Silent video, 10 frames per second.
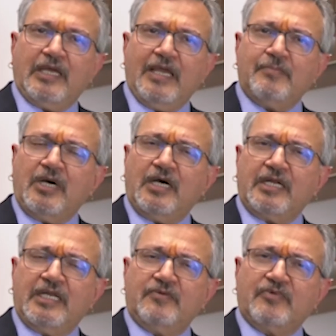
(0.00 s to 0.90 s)

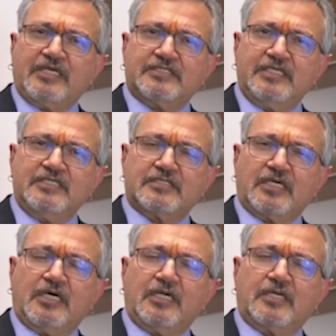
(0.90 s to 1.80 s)
mRNA vaccines
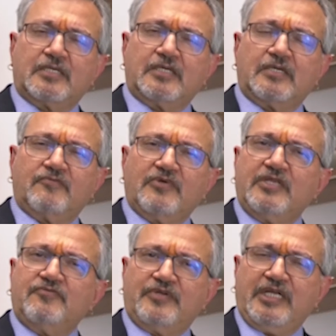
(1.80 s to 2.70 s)
are
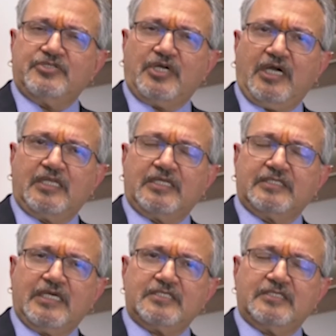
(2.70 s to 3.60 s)
very fragile,
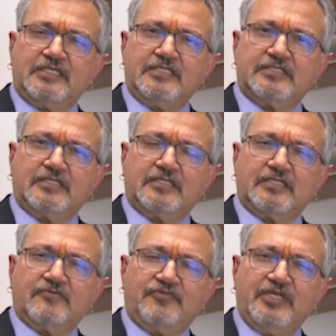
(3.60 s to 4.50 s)
and that's the reason
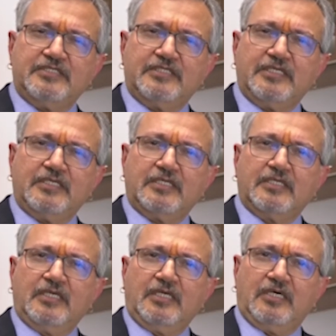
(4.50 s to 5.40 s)
the freezing
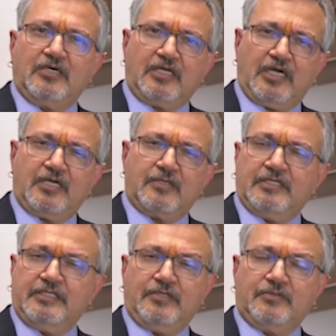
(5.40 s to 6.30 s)

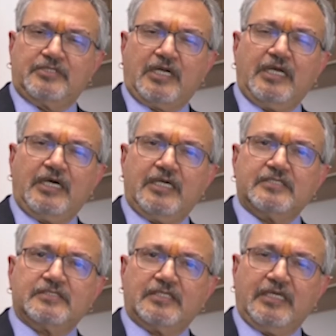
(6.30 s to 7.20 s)
dry
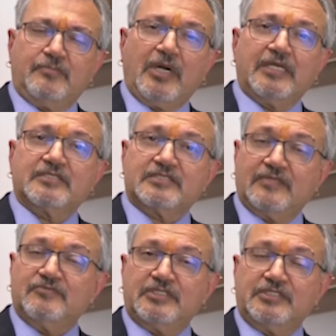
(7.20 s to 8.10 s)
ice and minus
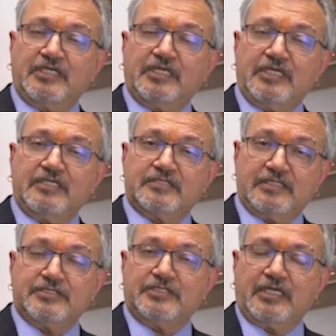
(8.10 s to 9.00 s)
70 degrees
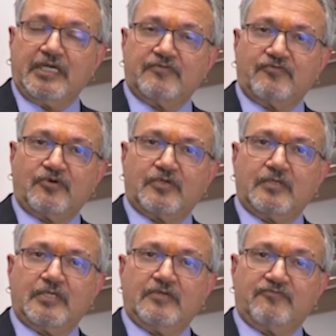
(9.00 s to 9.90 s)
centigrade
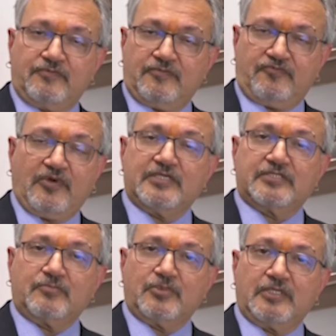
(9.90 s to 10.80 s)
for
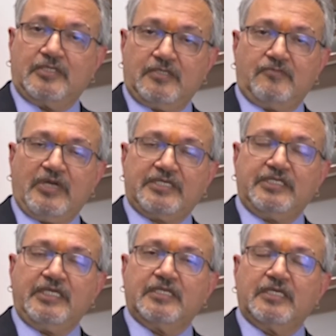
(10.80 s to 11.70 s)
Pfizer
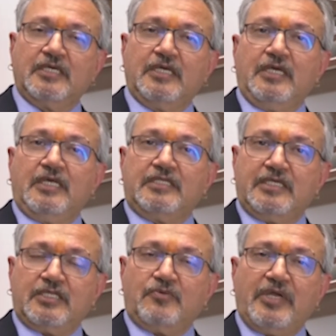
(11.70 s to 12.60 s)
vaccine.
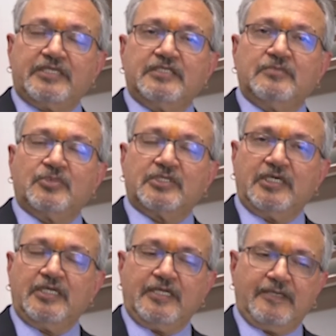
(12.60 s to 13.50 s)
The other vaccine,
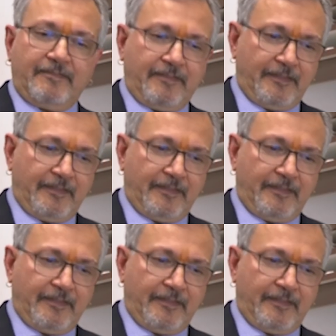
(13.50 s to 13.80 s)
Moderna,